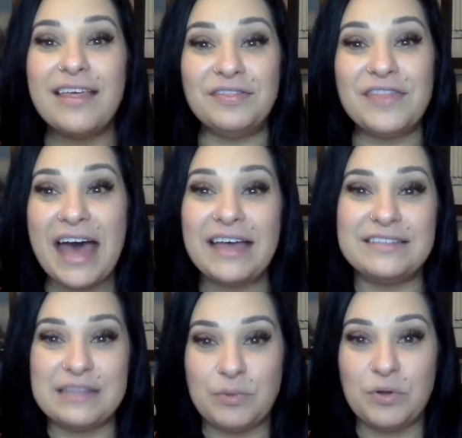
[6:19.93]
That
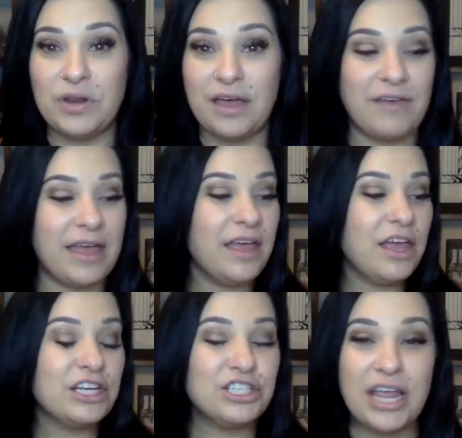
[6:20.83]
is the beauty of it.
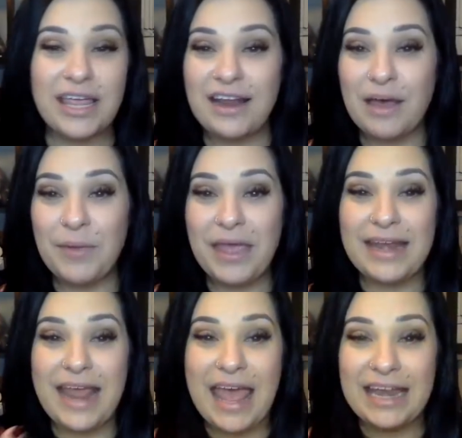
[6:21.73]
Shake it up
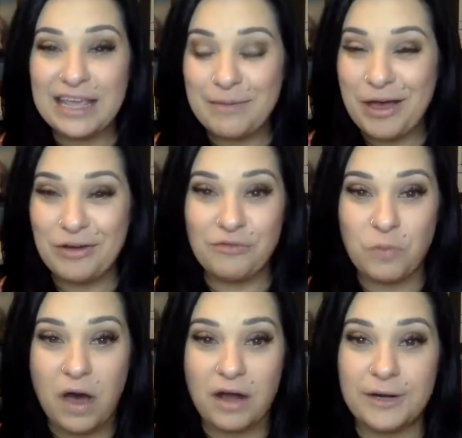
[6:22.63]
in any amount of
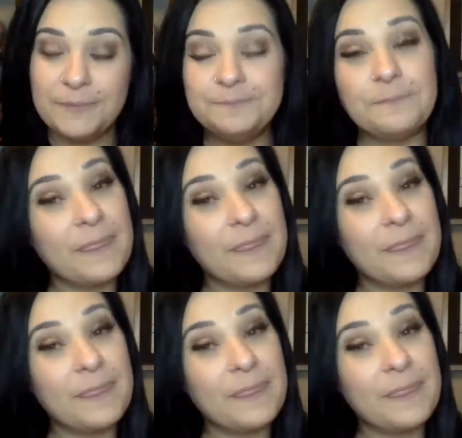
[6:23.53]
water.